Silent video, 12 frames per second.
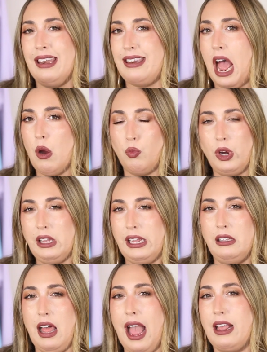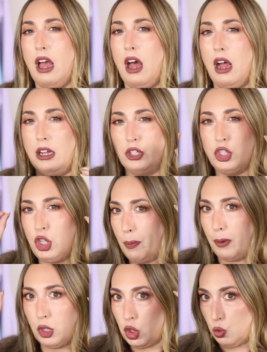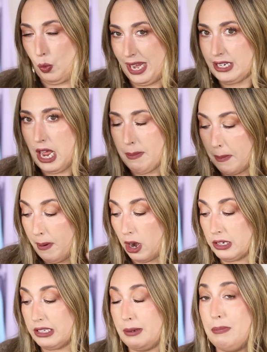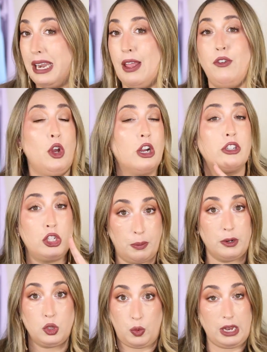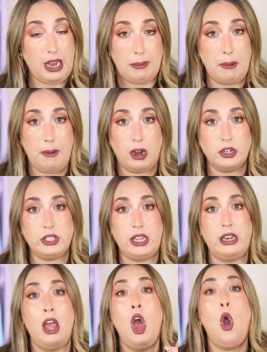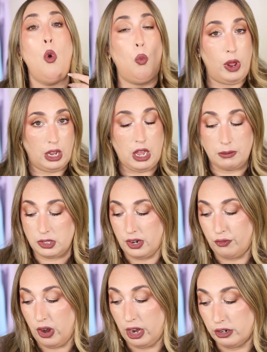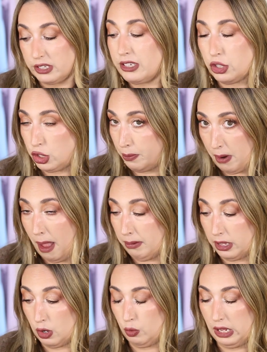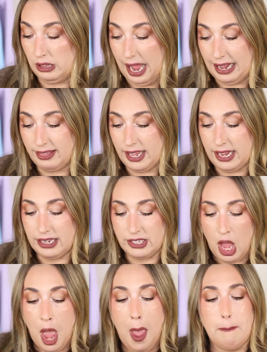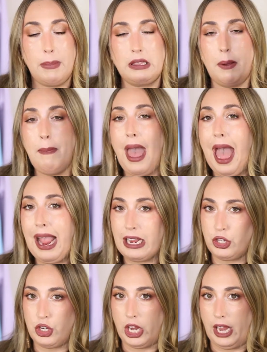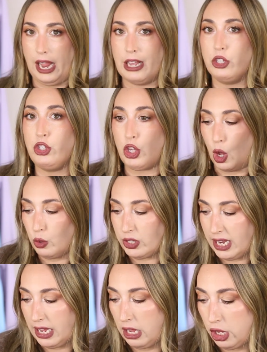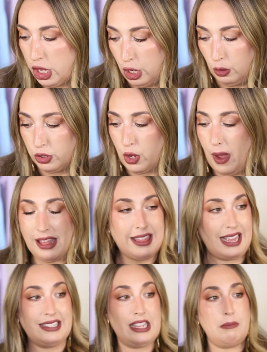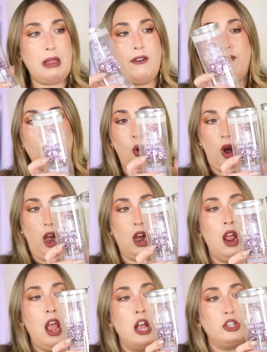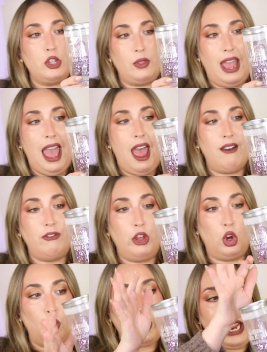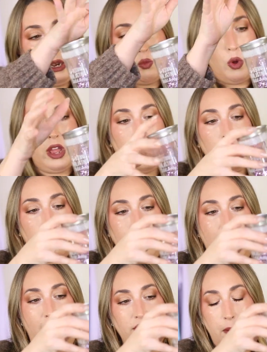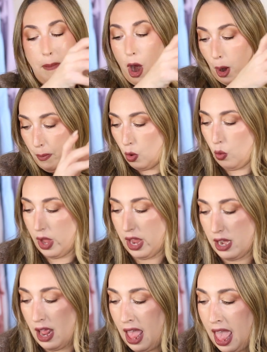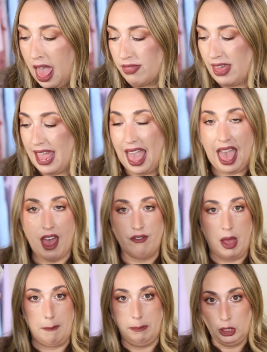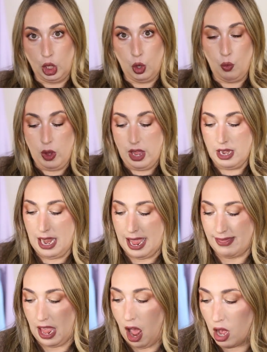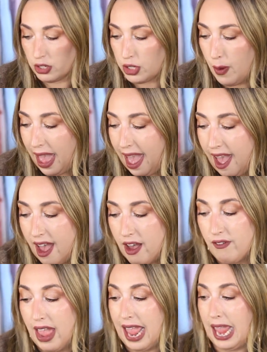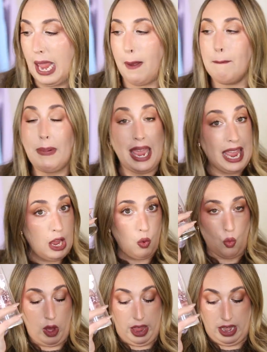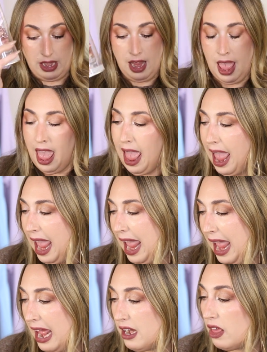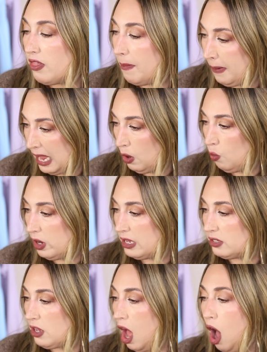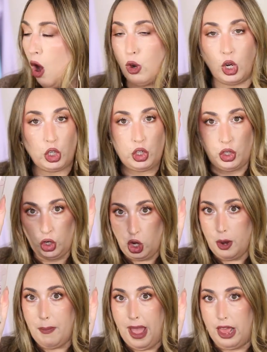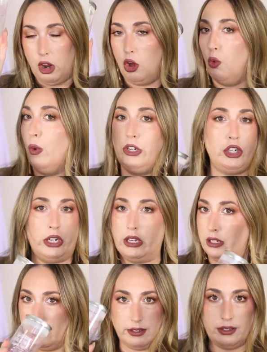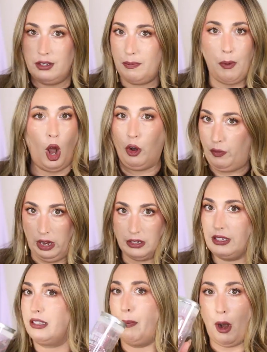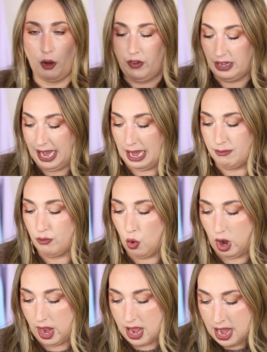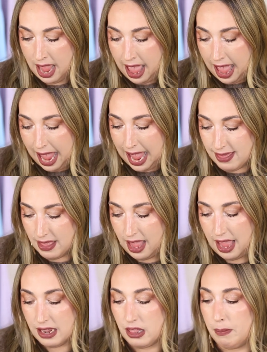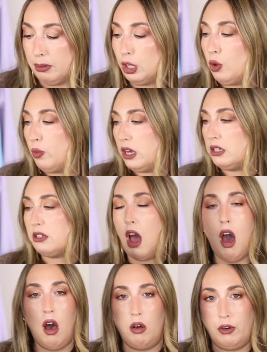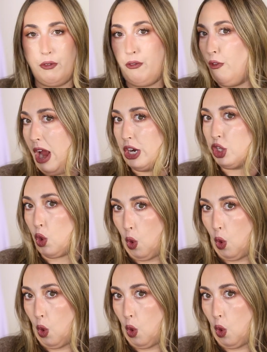Not really like a super sweet type of person, but if you're a super sweet type of person, when it comes to fragrances, you're probably gonna really like these. But the packaging is so stinking cute. So they sent me four. So they have the green one, they have the purple one, they have a blue one, and they also have a pink one. And the pink one is called Sugar Petal, which is perfect. It's the perfect name for it. And then the blue one is called Fresh